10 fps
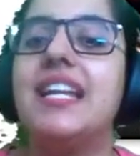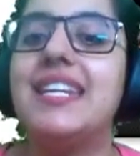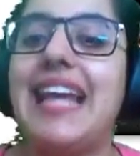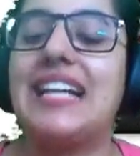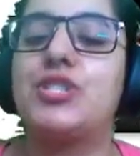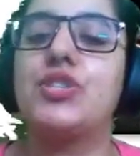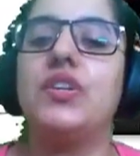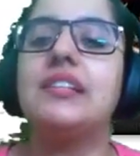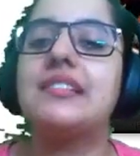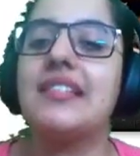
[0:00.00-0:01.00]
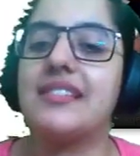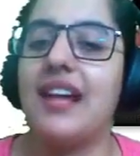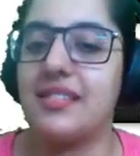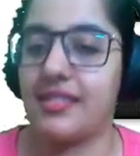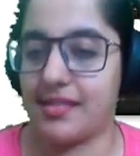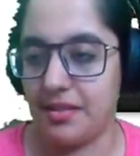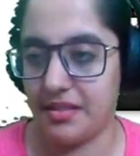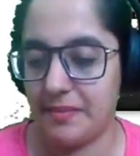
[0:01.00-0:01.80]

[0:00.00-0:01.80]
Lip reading: natural disaster.